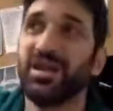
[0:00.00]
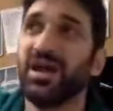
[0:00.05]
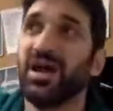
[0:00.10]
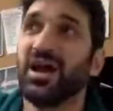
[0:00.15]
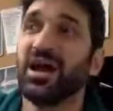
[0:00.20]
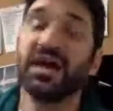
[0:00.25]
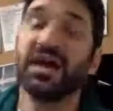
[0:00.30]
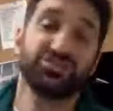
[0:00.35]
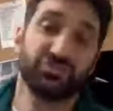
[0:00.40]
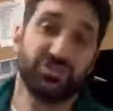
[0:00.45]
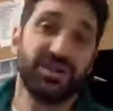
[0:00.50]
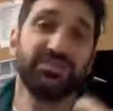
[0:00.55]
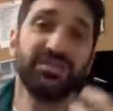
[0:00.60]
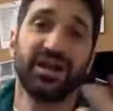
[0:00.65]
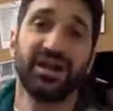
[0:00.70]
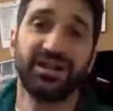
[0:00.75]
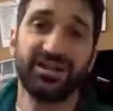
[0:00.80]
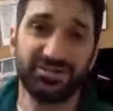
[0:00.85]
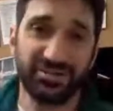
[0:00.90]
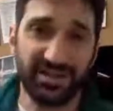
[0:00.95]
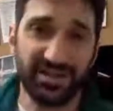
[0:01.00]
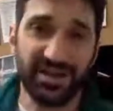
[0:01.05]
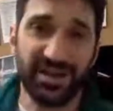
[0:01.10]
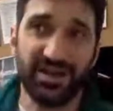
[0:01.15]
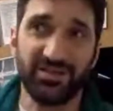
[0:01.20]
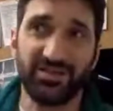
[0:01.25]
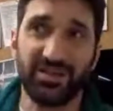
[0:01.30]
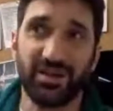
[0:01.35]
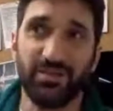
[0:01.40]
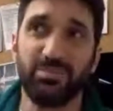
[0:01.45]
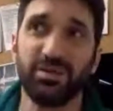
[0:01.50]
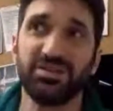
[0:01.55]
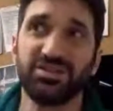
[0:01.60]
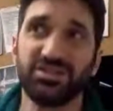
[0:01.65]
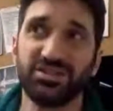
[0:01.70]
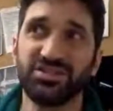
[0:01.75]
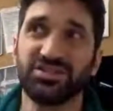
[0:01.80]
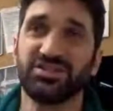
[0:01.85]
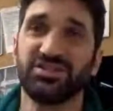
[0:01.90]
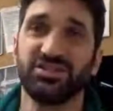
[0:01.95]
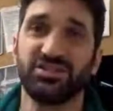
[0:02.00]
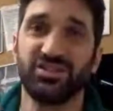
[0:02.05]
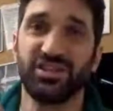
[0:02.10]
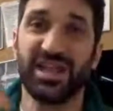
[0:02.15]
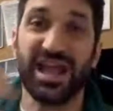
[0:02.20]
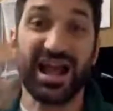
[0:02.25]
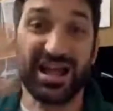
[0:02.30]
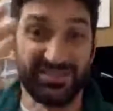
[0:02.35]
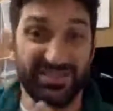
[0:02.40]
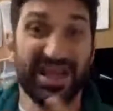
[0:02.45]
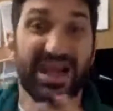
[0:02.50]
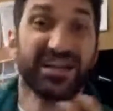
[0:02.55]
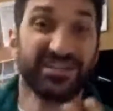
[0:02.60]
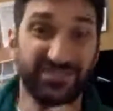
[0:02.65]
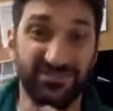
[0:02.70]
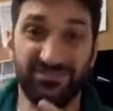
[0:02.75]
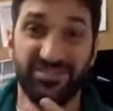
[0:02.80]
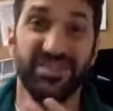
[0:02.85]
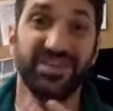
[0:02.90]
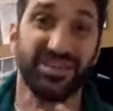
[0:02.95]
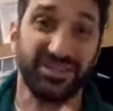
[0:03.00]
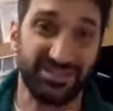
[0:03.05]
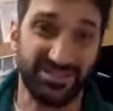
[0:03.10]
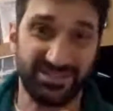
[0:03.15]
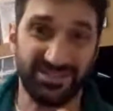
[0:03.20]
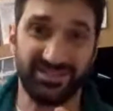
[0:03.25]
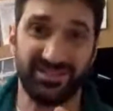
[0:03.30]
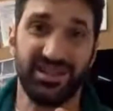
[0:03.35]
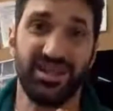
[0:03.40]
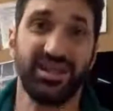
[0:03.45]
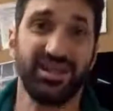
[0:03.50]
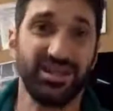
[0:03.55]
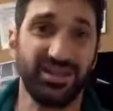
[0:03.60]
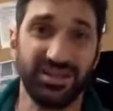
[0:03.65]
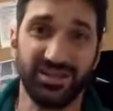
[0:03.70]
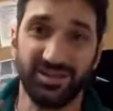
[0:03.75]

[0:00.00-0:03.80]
I mean, it's great that ideas are getting out there, but just the act of this, like,